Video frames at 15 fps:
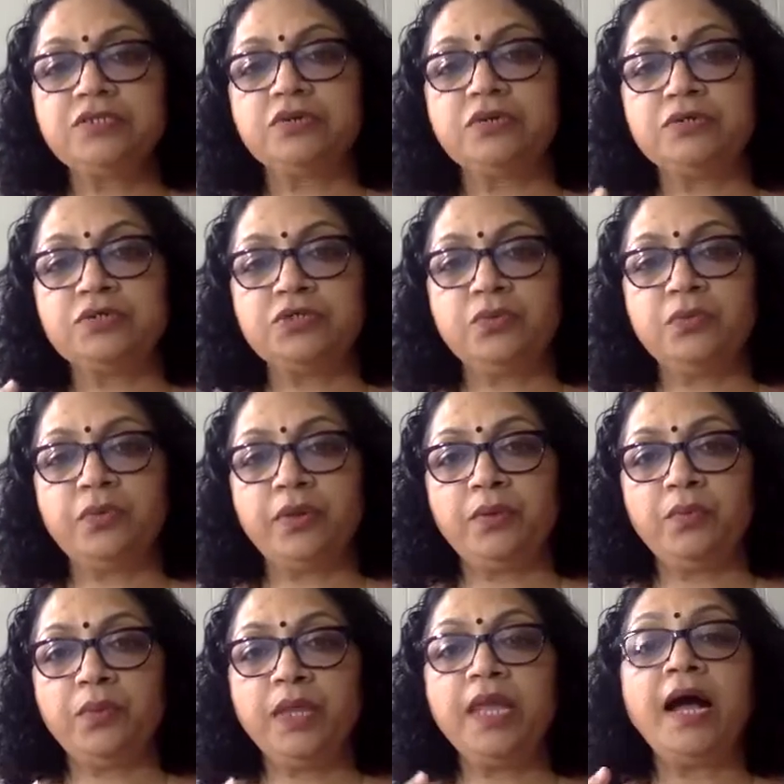So
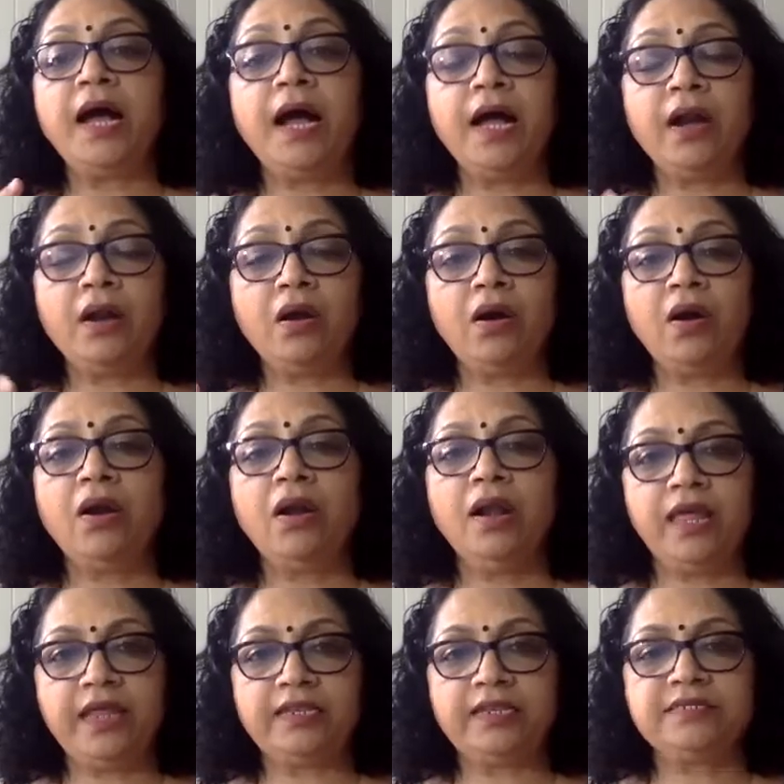we are
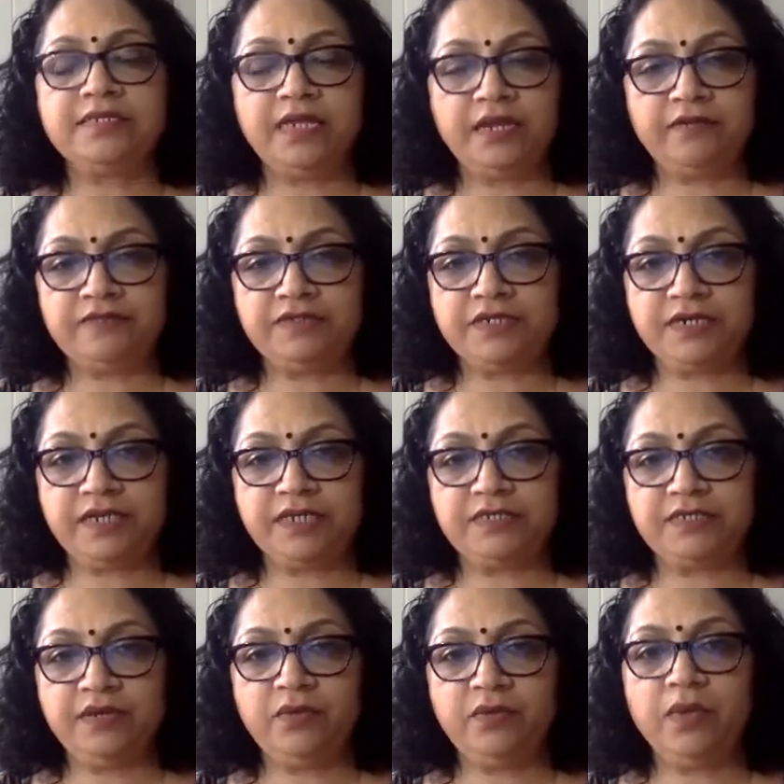all in a state of
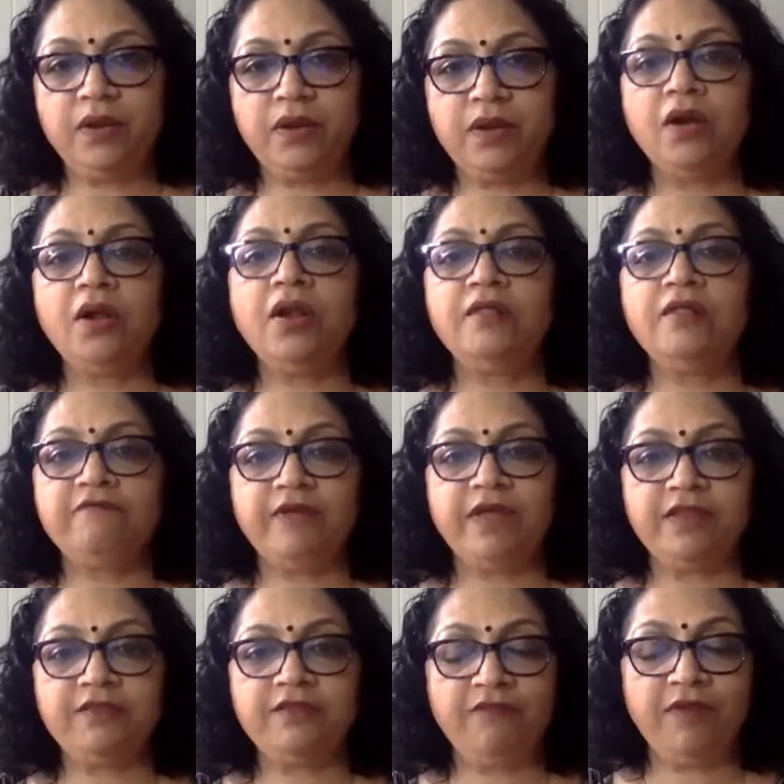stress now. We are all in
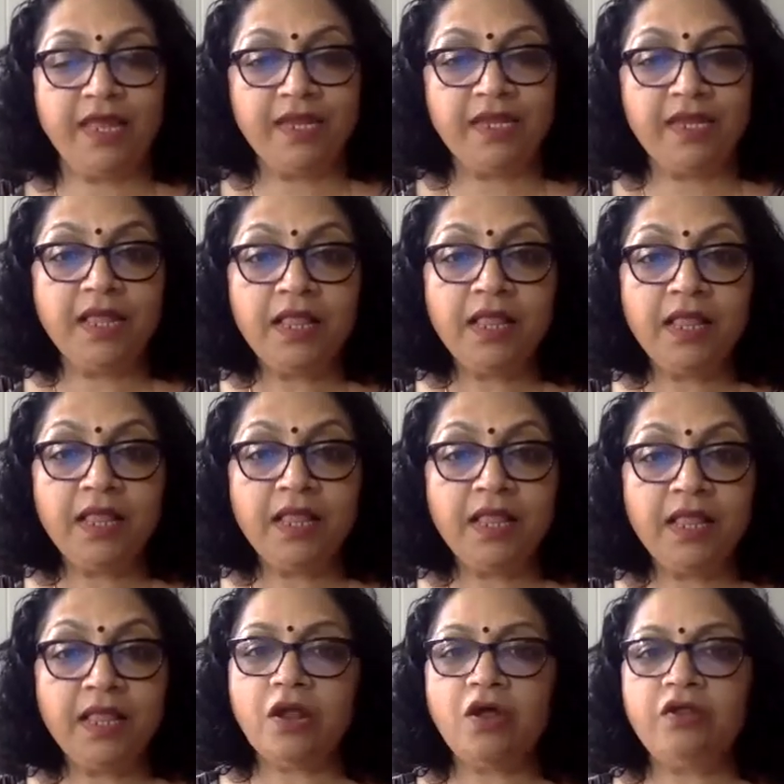fight flight.
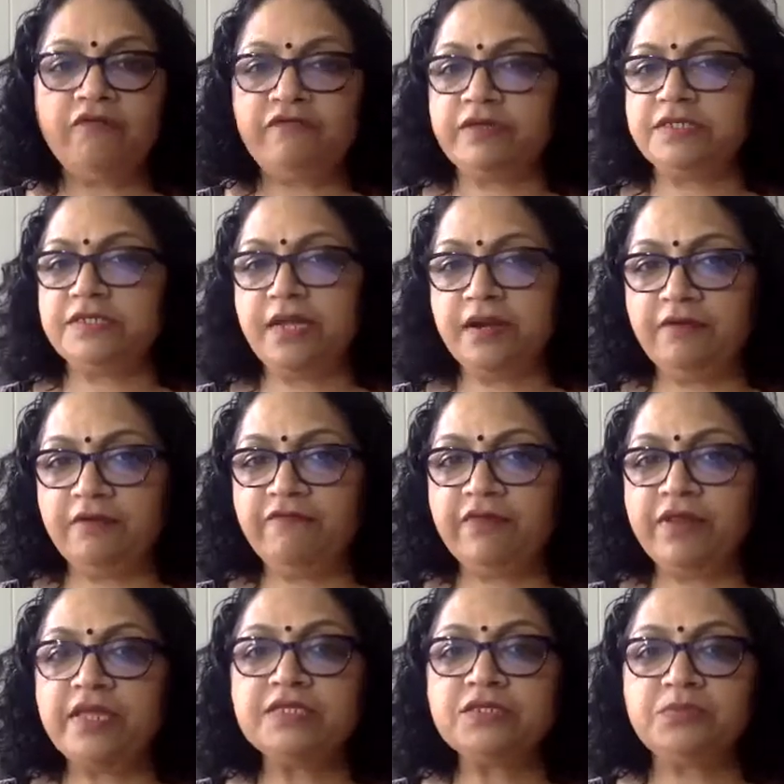A lot of us are in
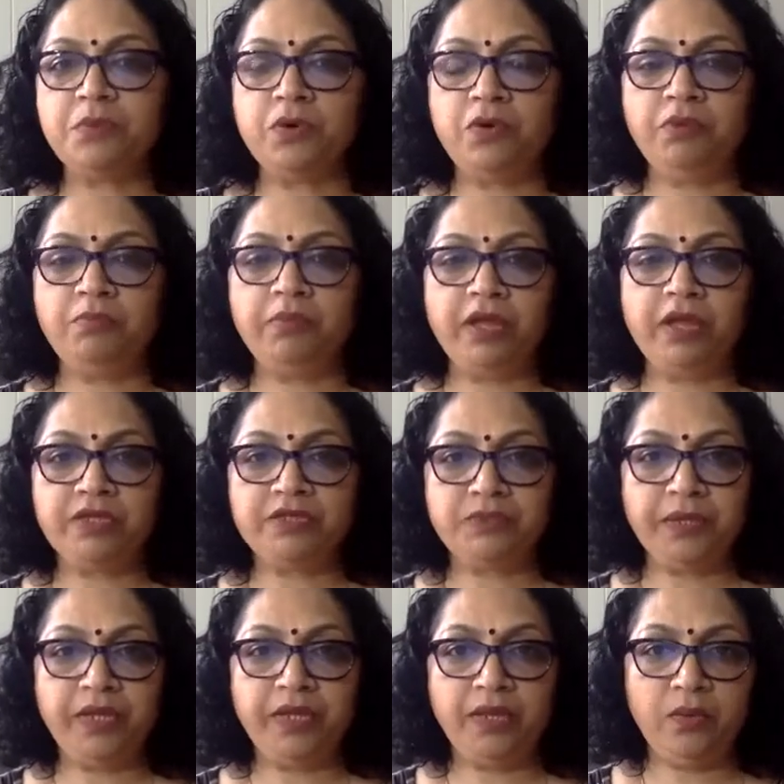freeze mode
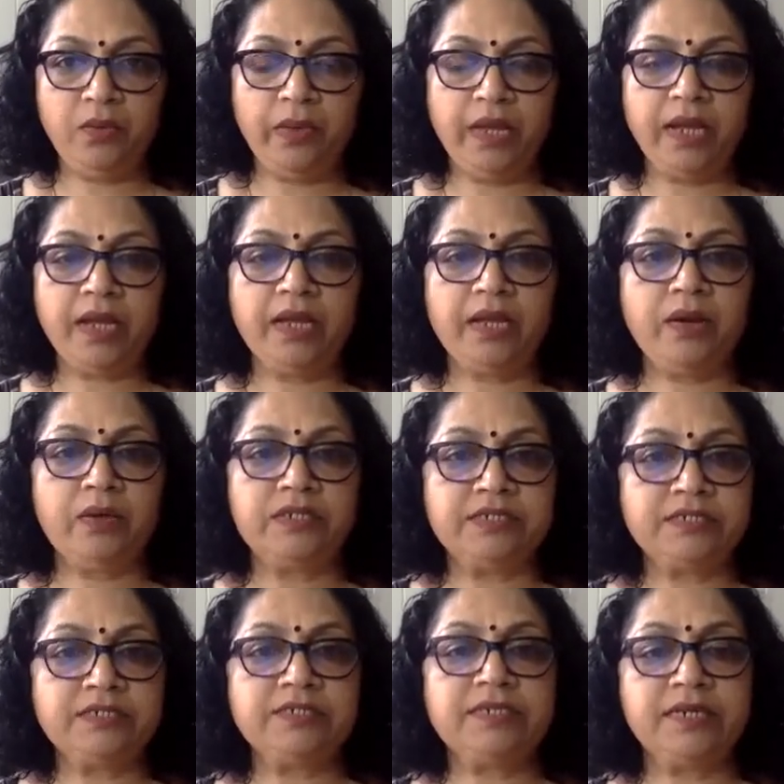because we are
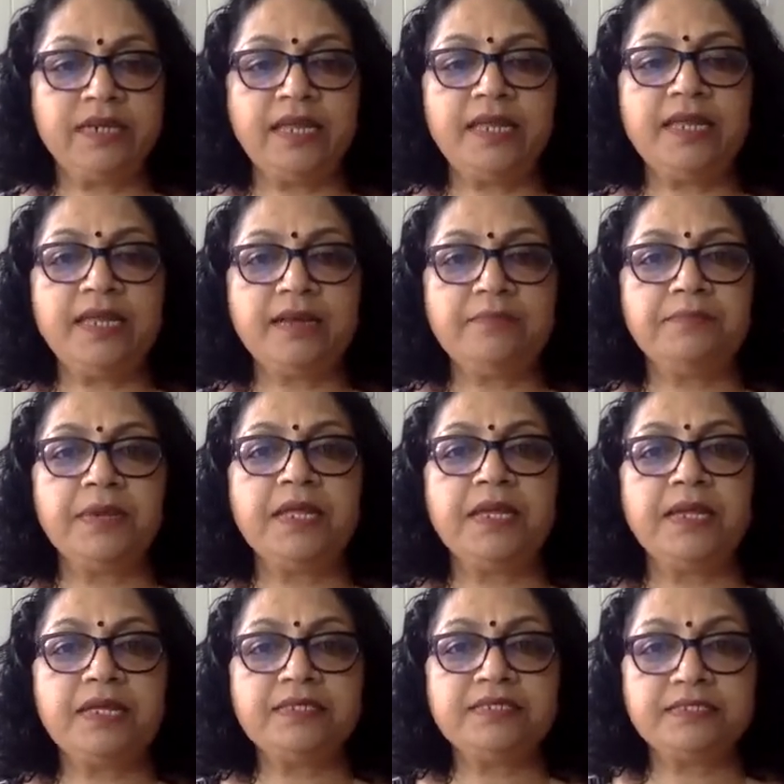just really
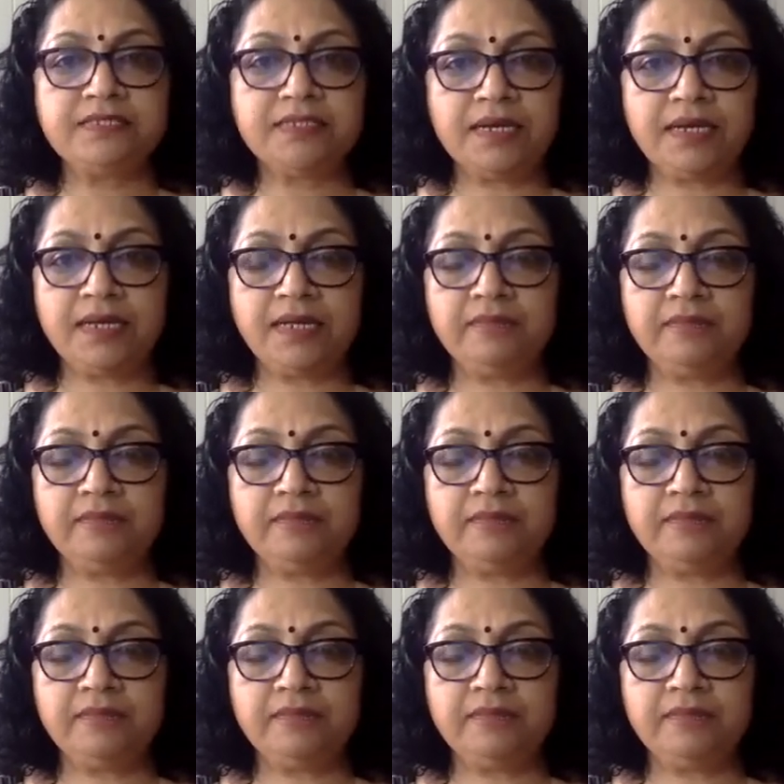completely stuck.